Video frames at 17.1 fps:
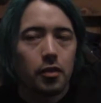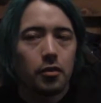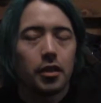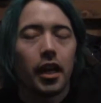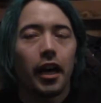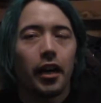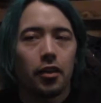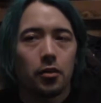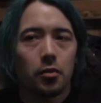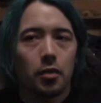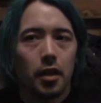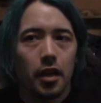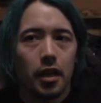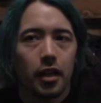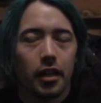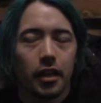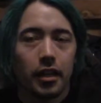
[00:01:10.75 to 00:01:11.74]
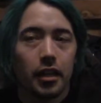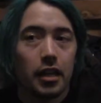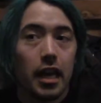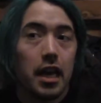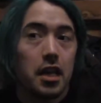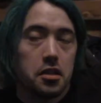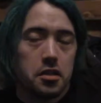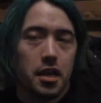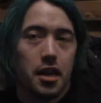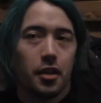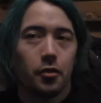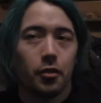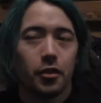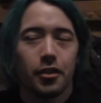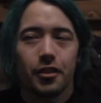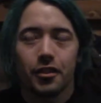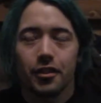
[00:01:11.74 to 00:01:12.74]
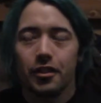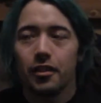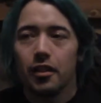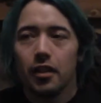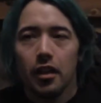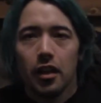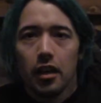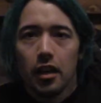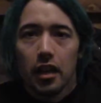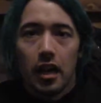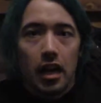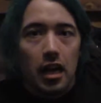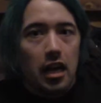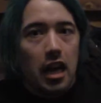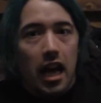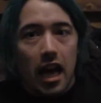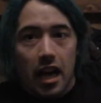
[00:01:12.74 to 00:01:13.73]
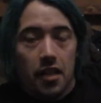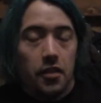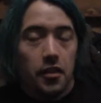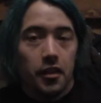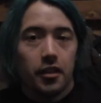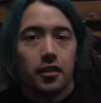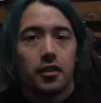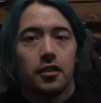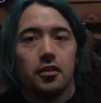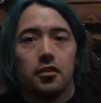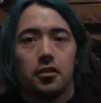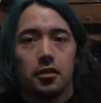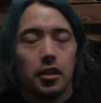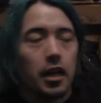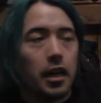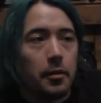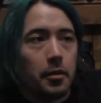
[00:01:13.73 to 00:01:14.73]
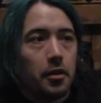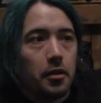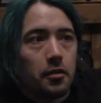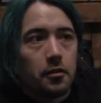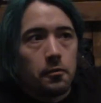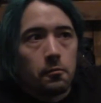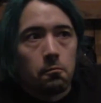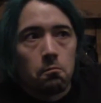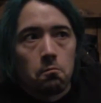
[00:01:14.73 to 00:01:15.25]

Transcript: title where they like asked that question. I think it is. I mean,